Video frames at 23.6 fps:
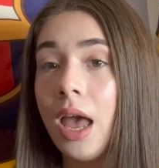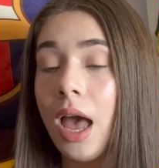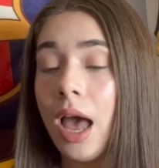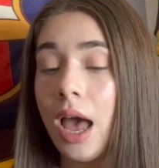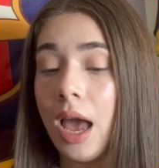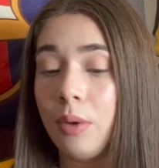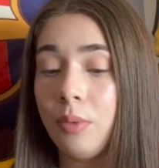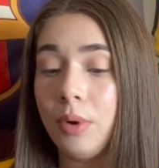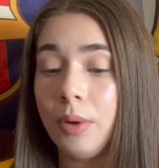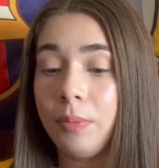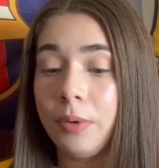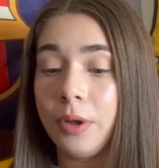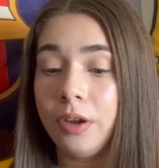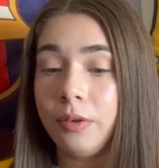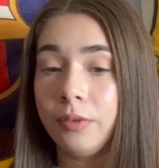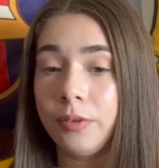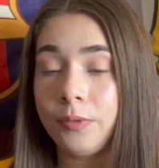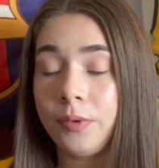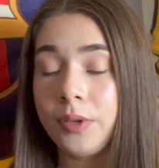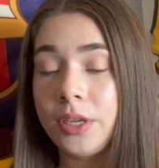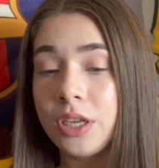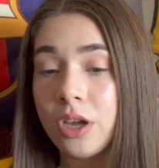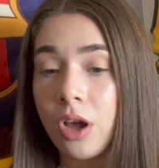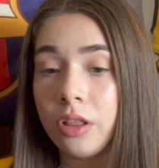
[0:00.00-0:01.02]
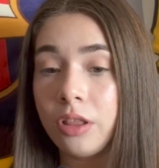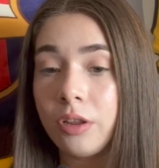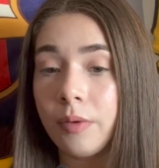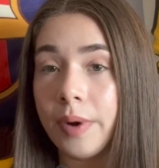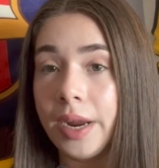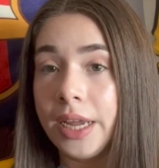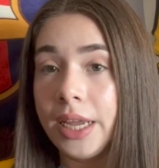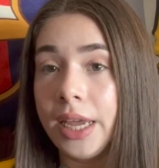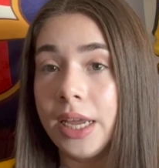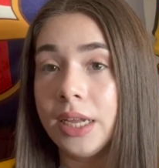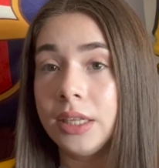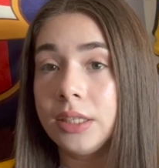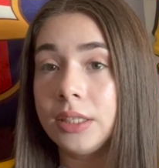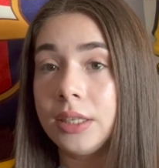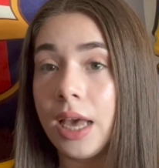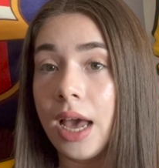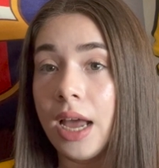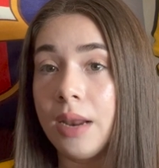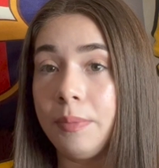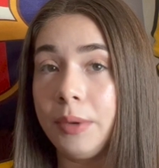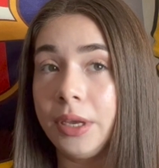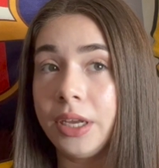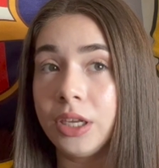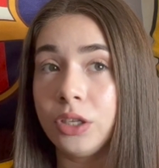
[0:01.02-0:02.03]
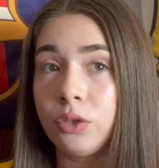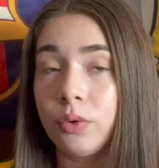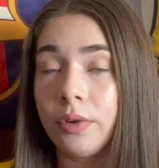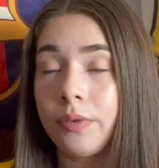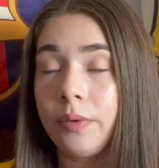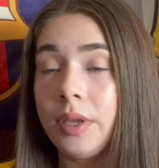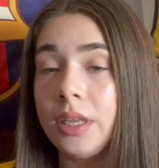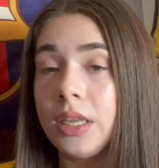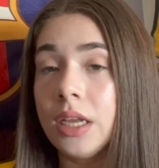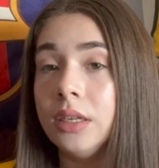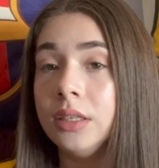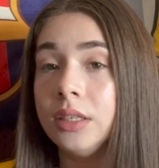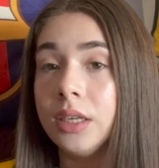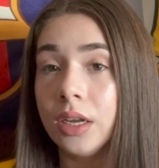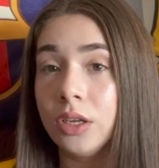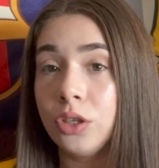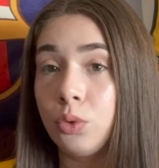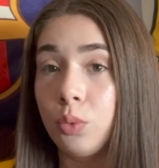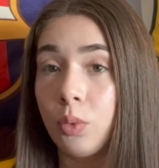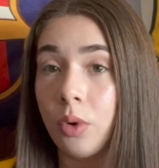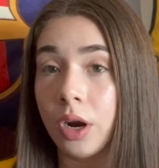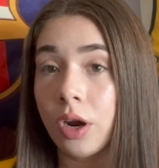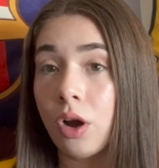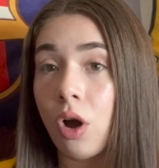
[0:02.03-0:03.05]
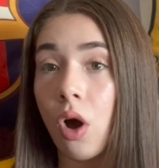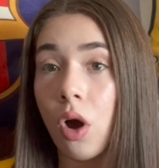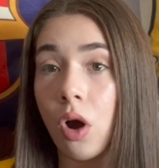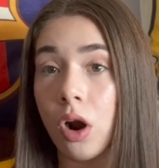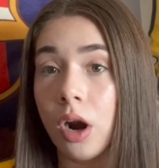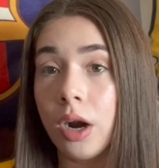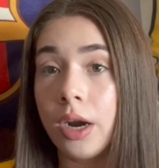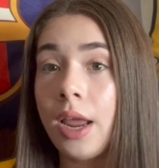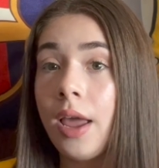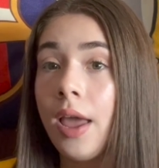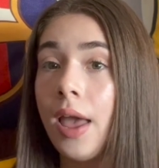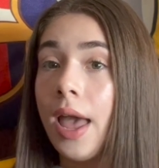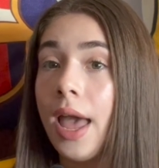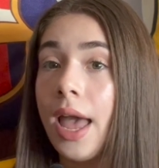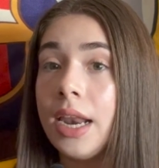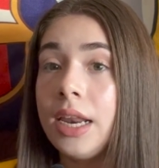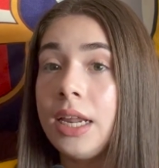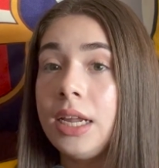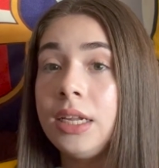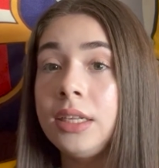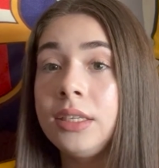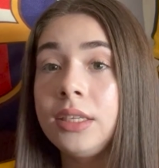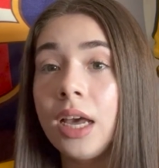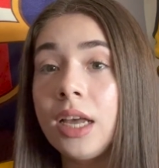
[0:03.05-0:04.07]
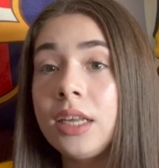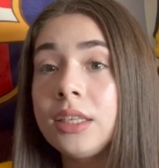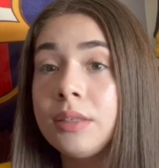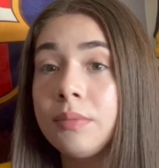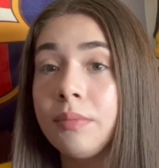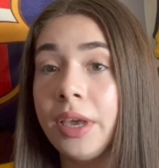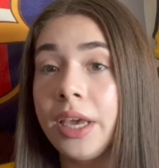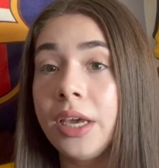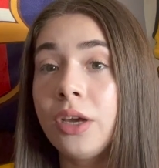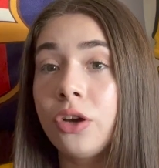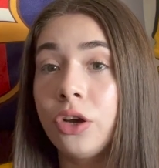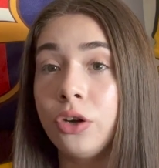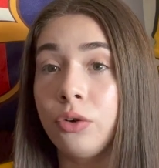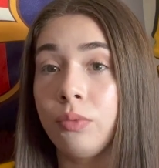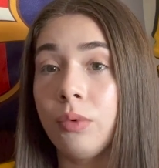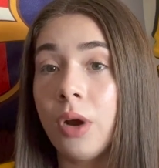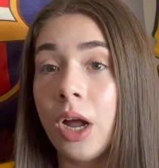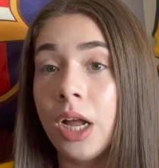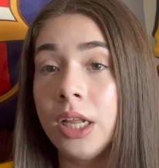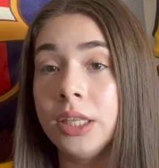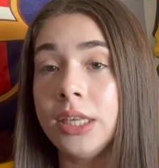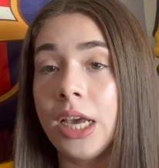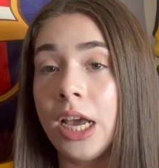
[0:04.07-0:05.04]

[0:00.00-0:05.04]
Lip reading: I would put Rafinha on the right-hand side because Rafinha does work hard and he does make good runs.